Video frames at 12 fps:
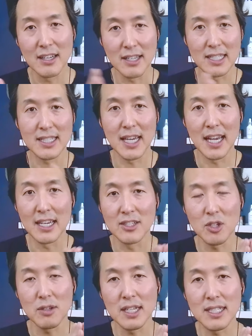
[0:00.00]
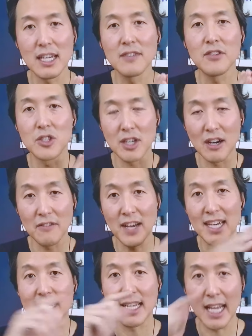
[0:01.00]
let's say, so let's say if you start
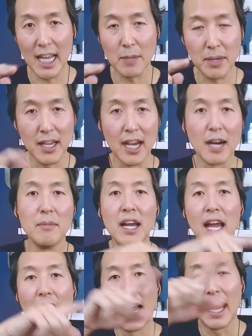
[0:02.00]
fasting at 8 p.m.